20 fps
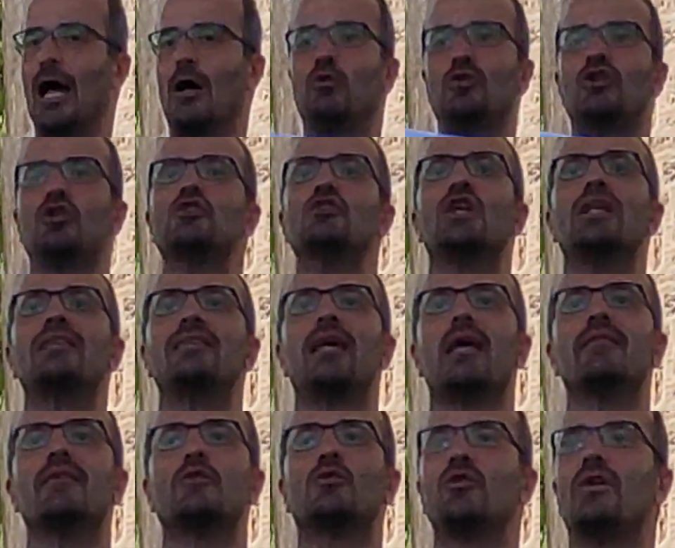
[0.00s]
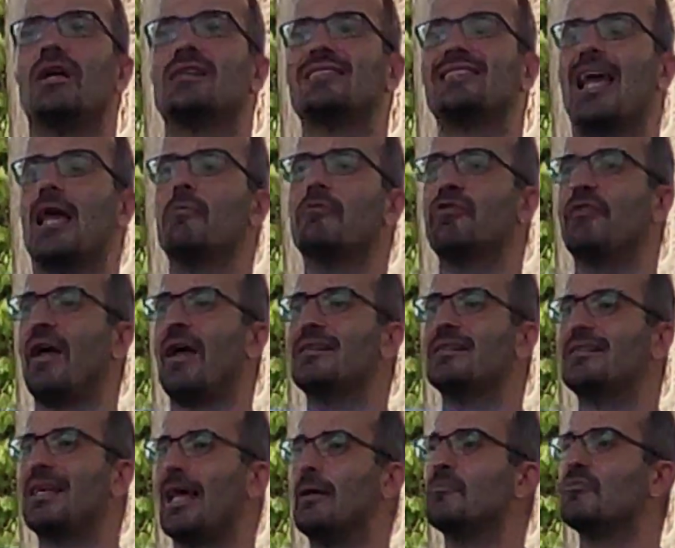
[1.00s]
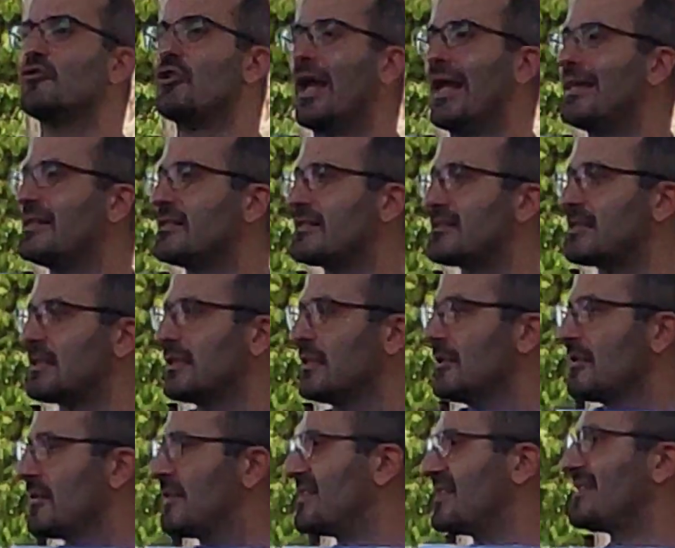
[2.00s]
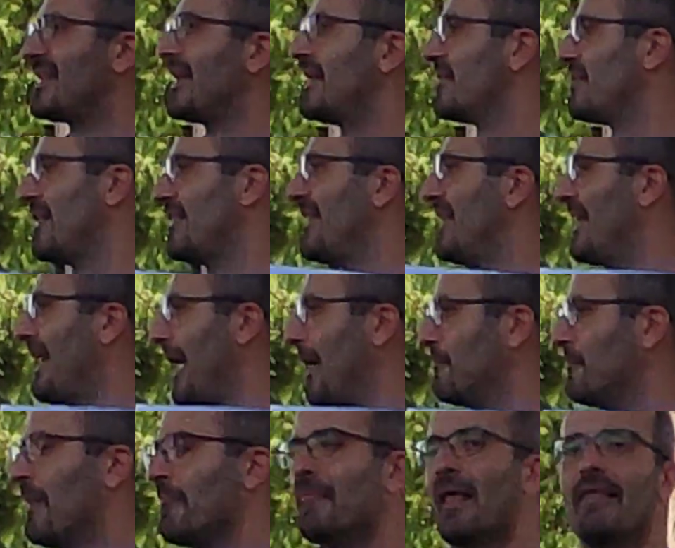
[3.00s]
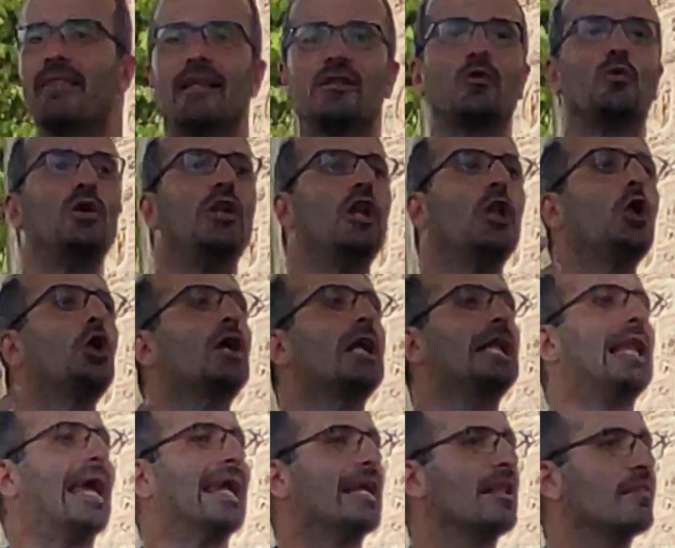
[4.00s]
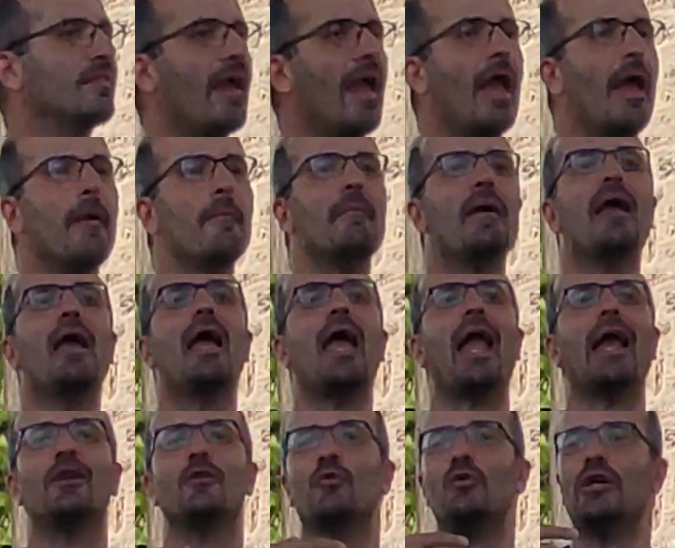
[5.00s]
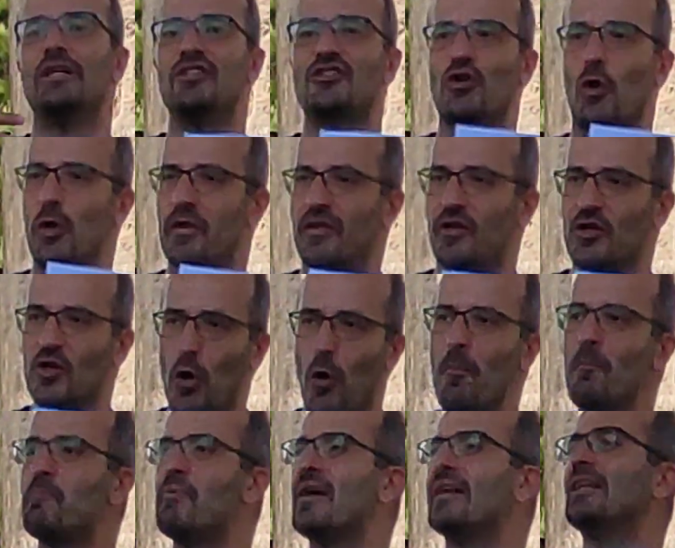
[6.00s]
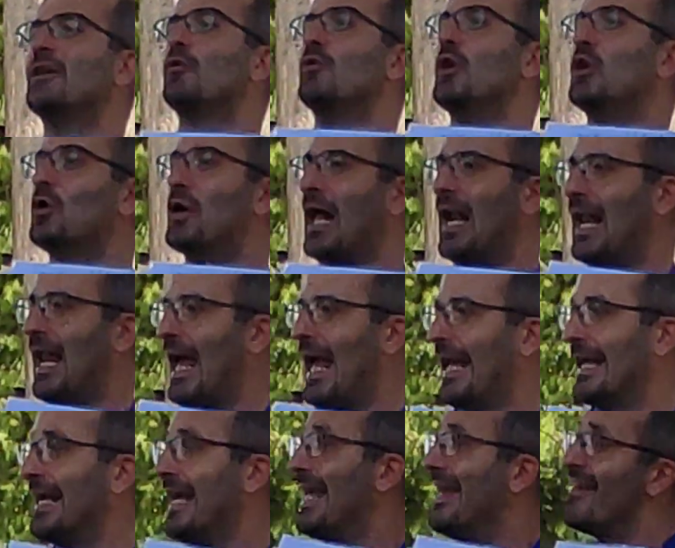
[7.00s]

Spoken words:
We usually say that we are same face, same race. This is the name. That we look like them and we enjoy their company, we look alike.